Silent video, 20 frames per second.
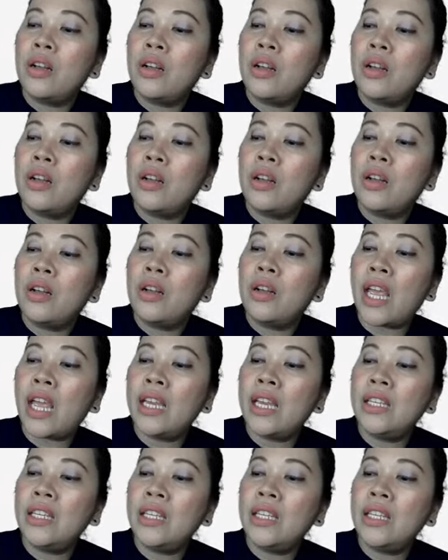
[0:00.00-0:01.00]

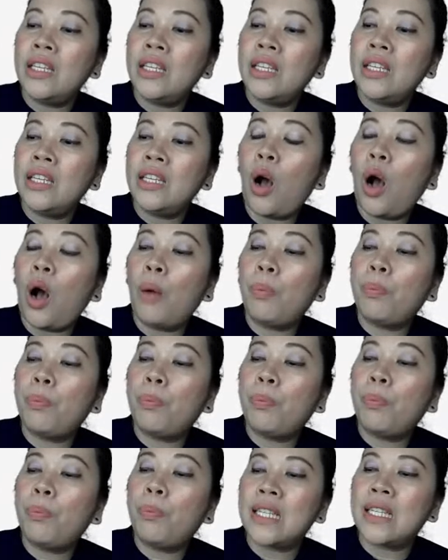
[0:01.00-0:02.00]
shade the
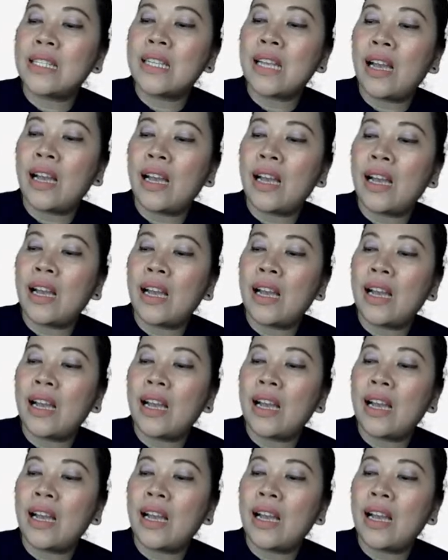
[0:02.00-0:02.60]
opposite side.